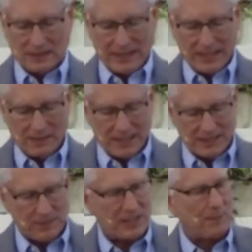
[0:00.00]

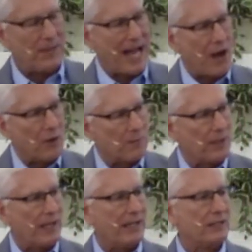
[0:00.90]
Legalism is a power
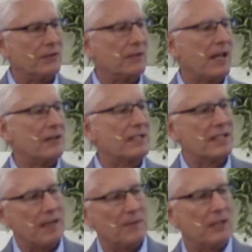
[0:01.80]
play to allow
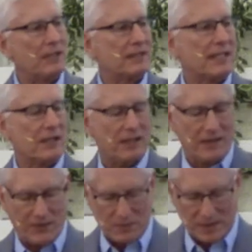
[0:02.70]
some to look down on
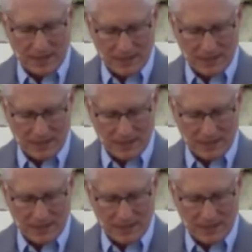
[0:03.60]
everyone